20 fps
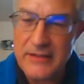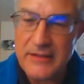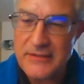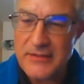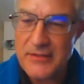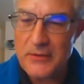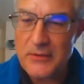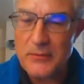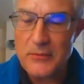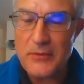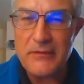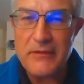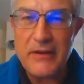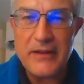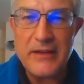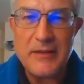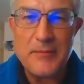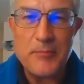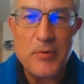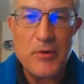really
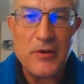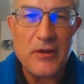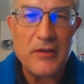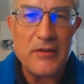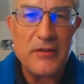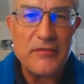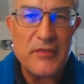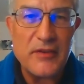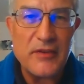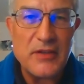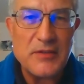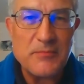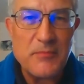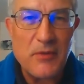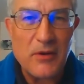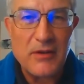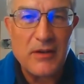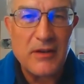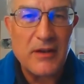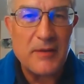put on the finished
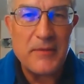model.